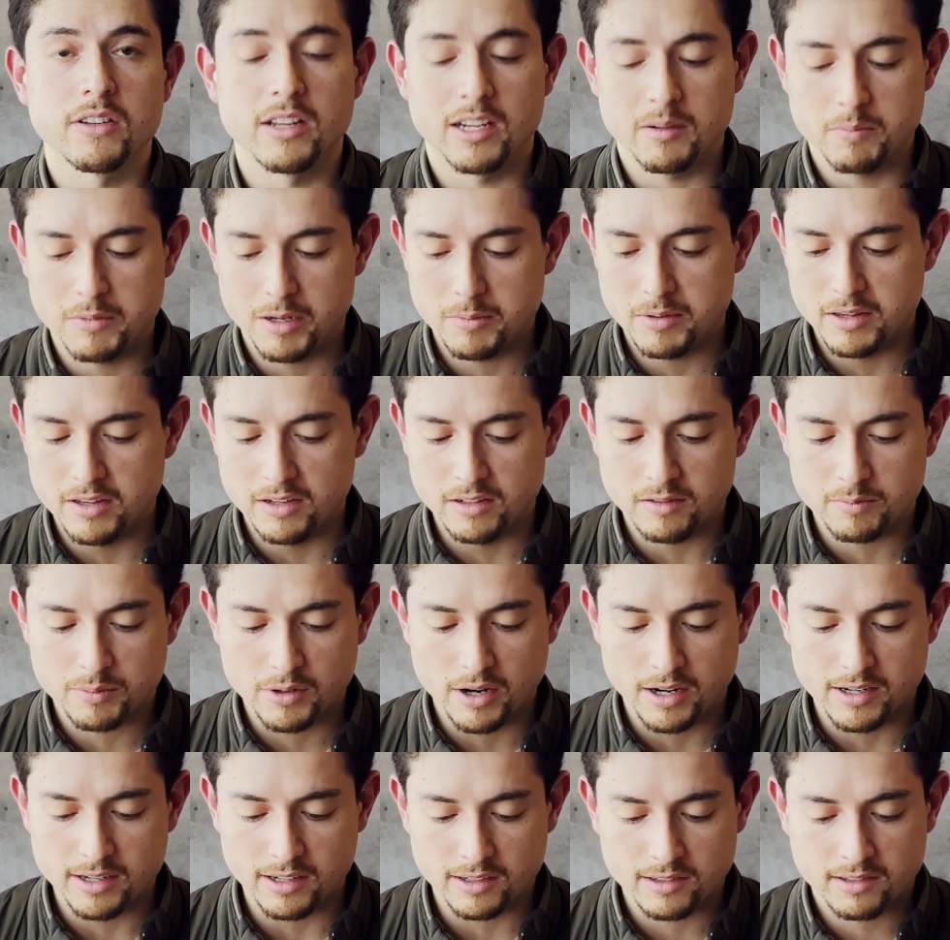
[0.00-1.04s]
like maybe these
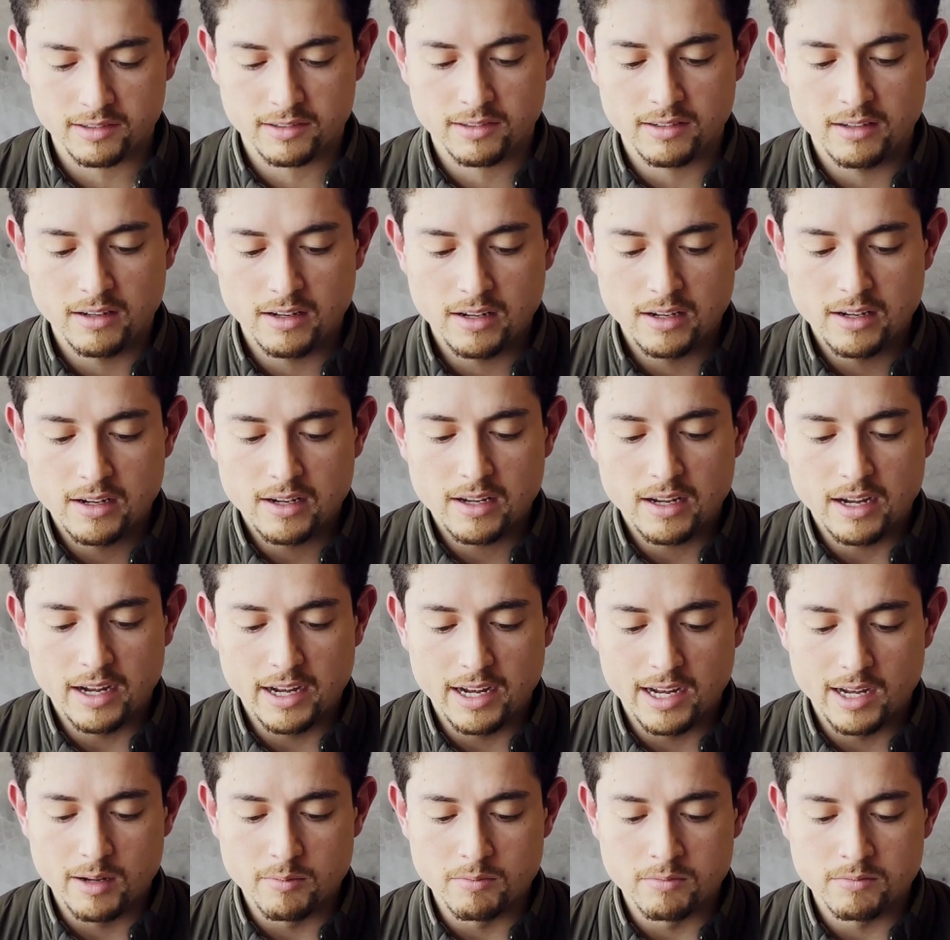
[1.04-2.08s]
products
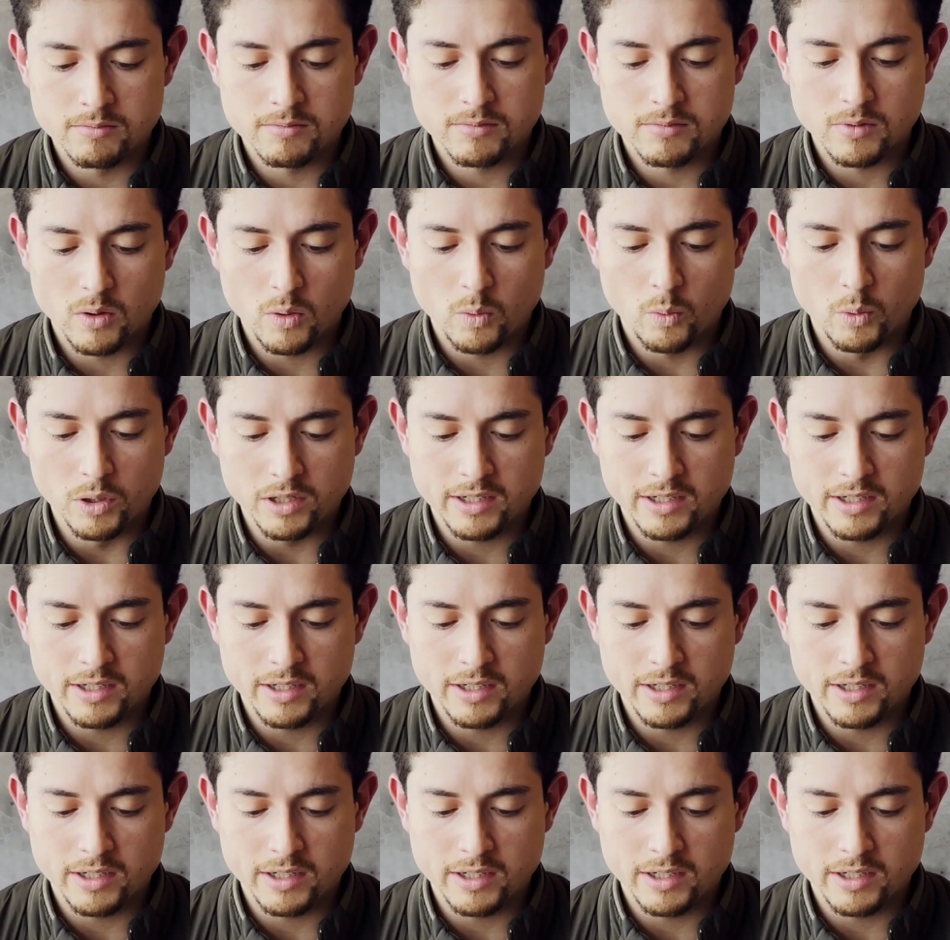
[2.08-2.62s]
would